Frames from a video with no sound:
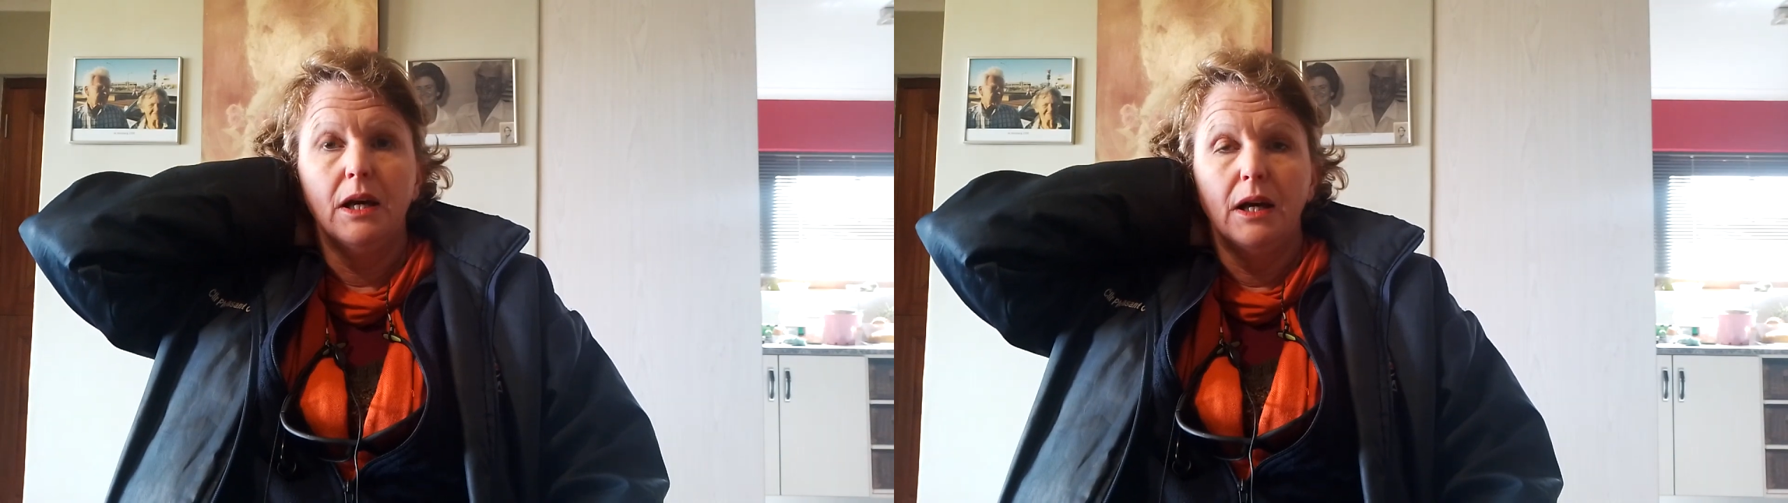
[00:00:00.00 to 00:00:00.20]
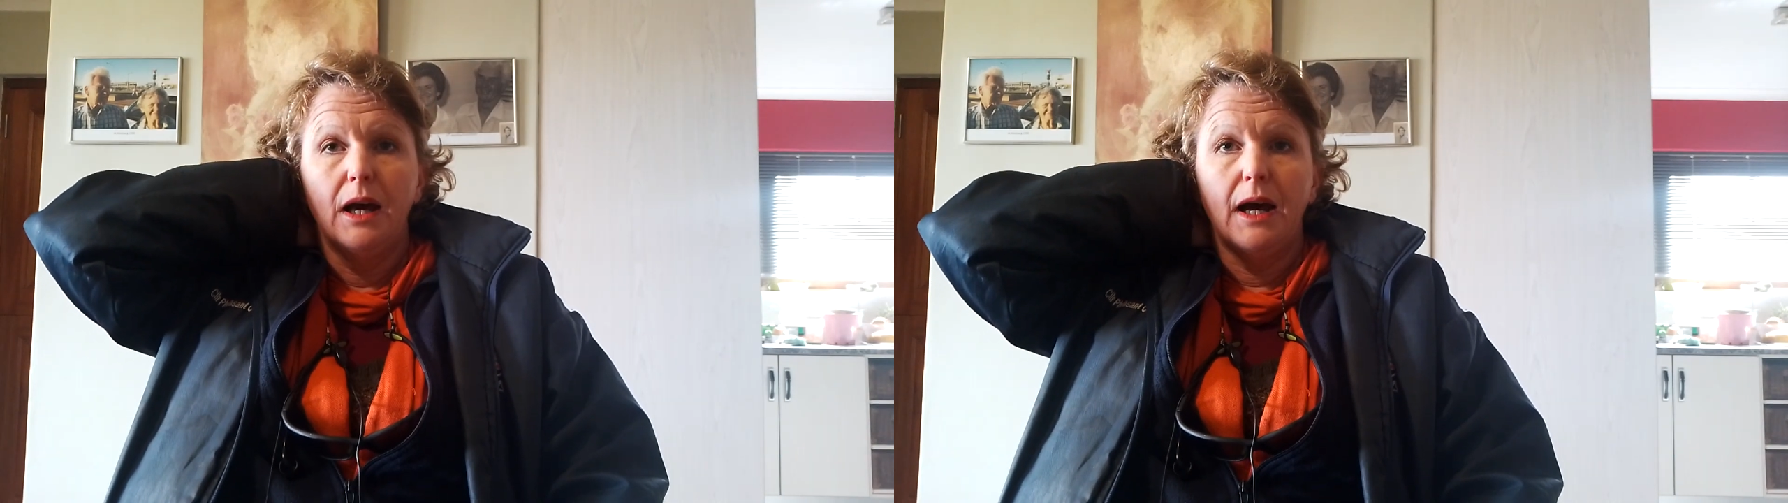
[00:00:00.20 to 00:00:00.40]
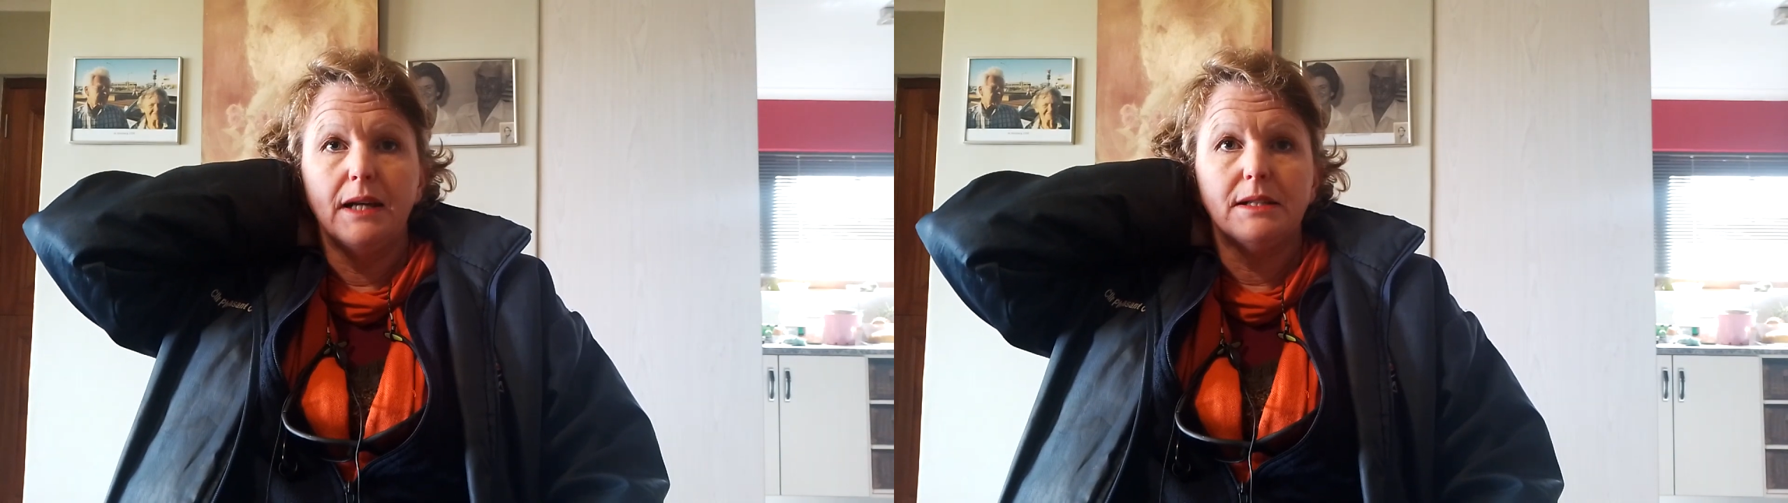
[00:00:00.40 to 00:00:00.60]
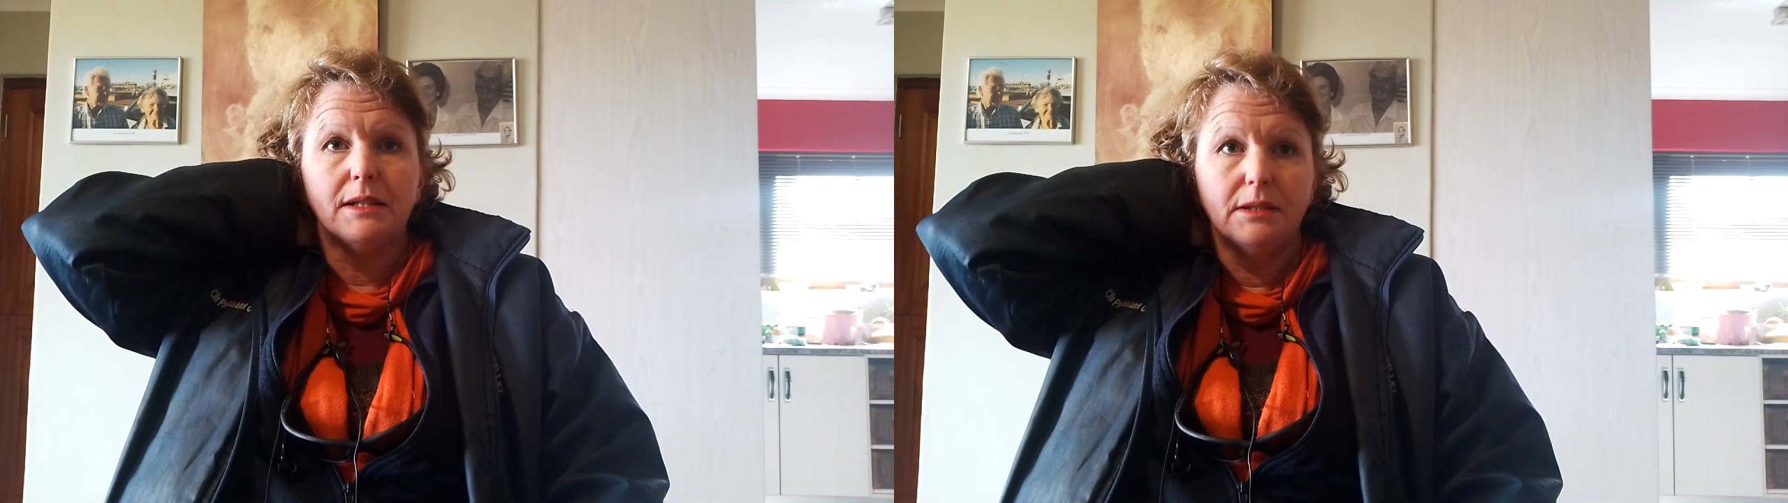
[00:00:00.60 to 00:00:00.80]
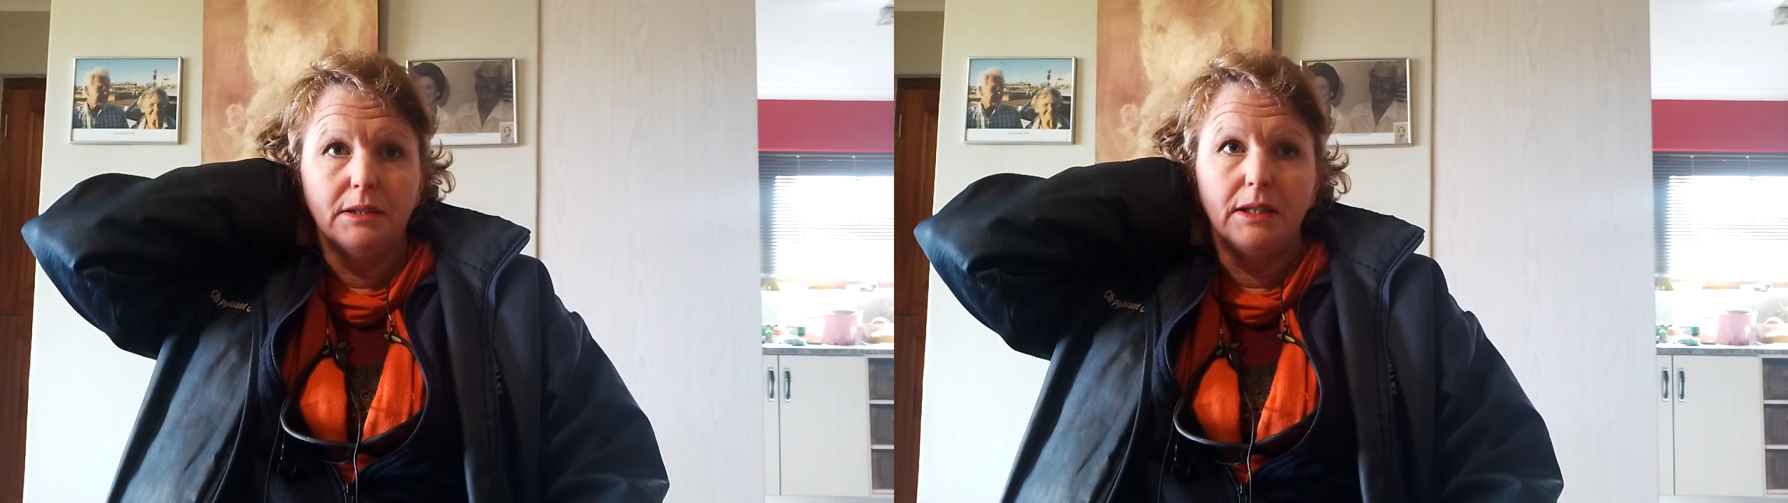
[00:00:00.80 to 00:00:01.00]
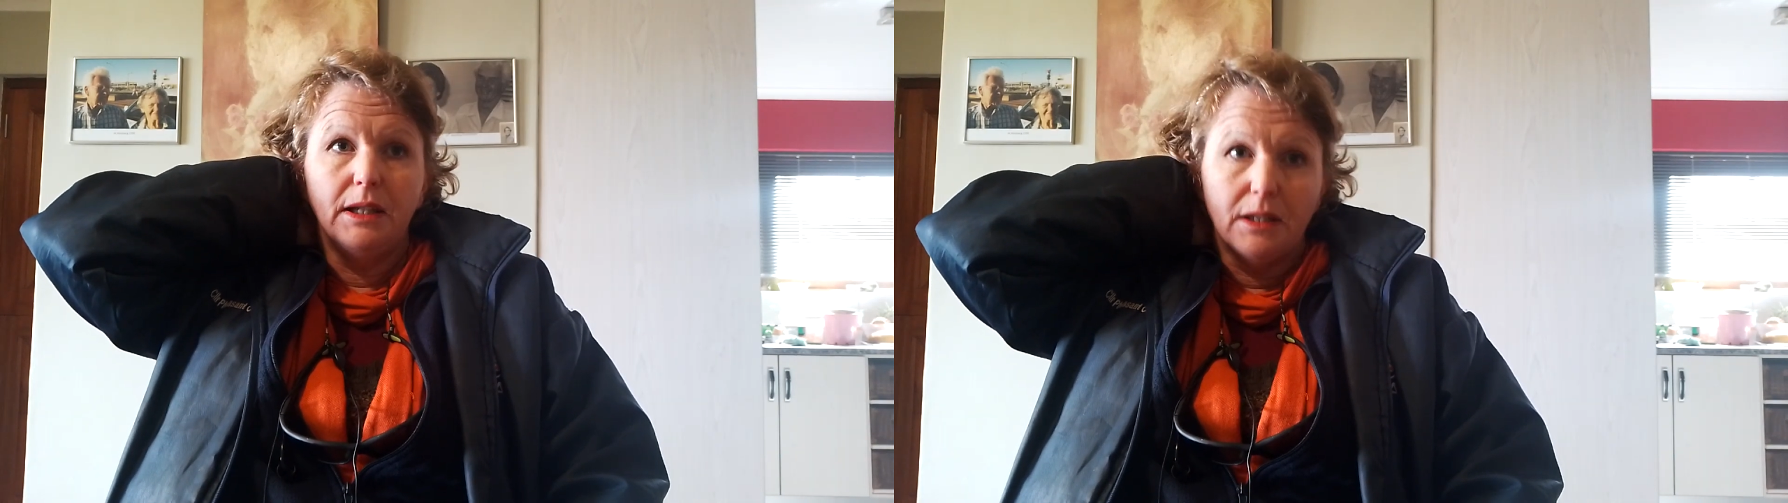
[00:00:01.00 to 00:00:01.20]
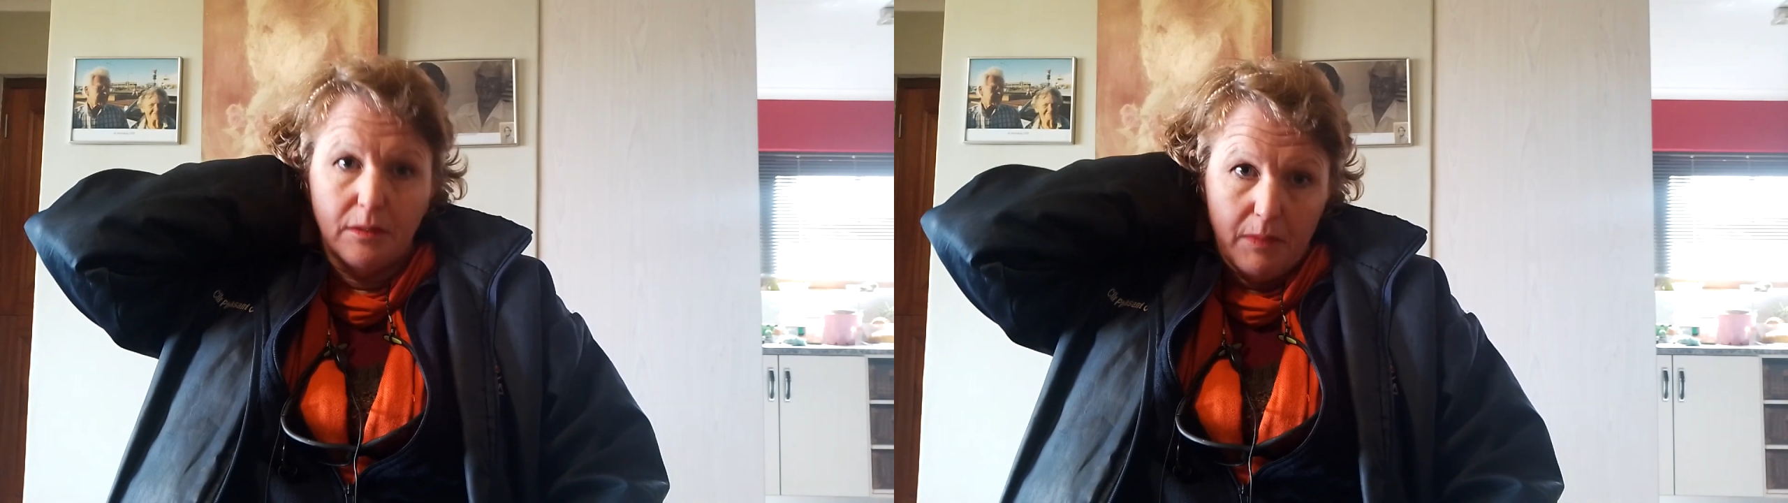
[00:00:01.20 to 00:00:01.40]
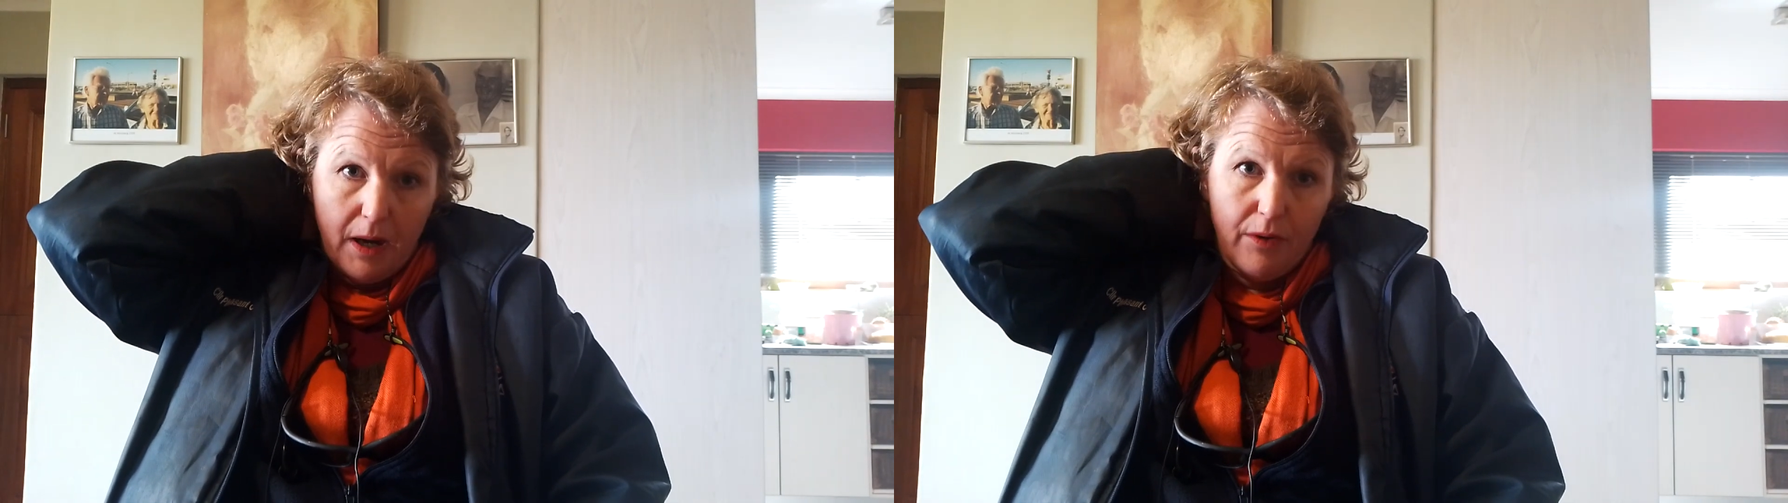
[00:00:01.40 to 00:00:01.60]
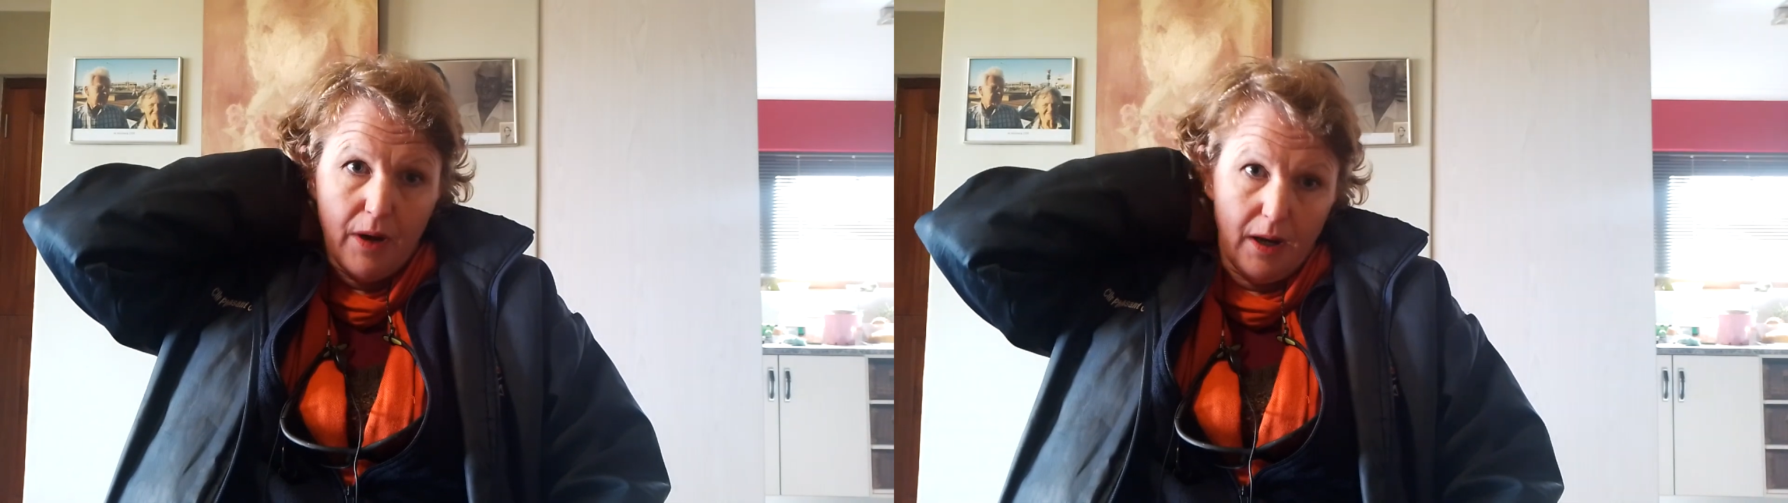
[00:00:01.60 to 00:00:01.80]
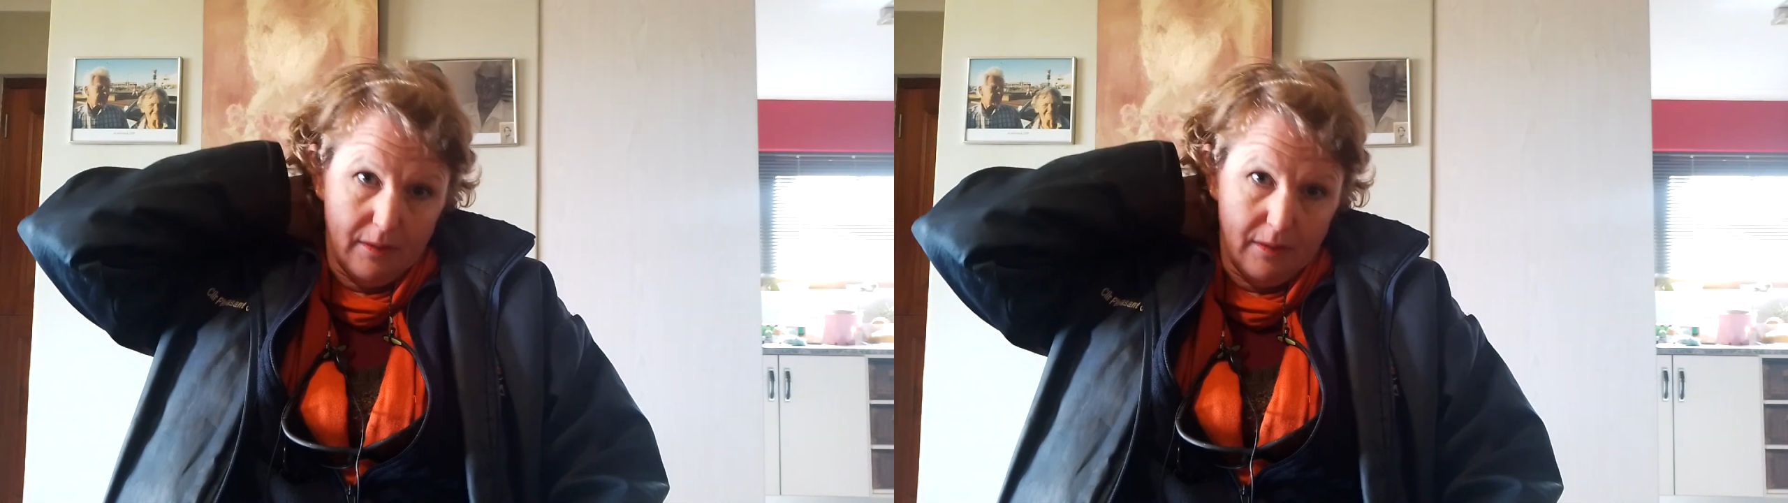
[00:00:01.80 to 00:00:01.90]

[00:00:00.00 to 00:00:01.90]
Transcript: I still needed my run.